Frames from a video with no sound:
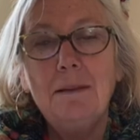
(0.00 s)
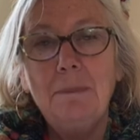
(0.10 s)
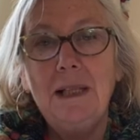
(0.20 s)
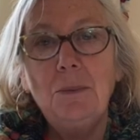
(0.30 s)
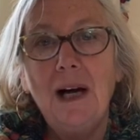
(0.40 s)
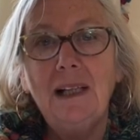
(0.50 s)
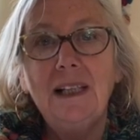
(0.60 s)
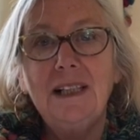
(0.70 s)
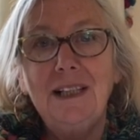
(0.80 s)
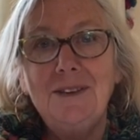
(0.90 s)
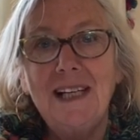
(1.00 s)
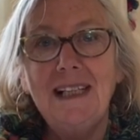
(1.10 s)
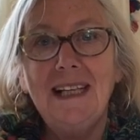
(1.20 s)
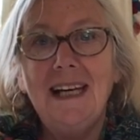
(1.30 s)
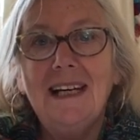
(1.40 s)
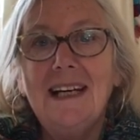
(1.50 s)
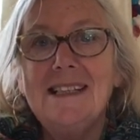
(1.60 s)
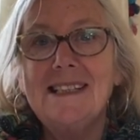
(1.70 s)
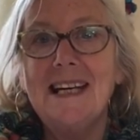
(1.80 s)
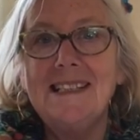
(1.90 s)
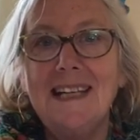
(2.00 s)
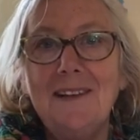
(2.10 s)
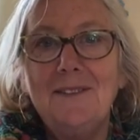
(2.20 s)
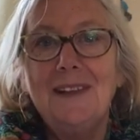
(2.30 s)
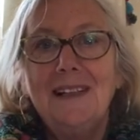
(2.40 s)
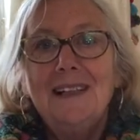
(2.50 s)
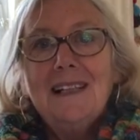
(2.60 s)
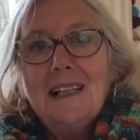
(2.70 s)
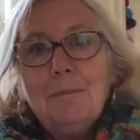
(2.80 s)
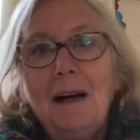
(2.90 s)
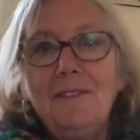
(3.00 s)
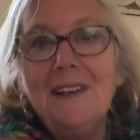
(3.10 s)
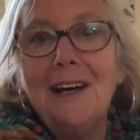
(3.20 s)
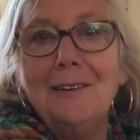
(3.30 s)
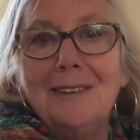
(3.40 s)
Meanwhile, you take care and stay safe. Goodbye for now.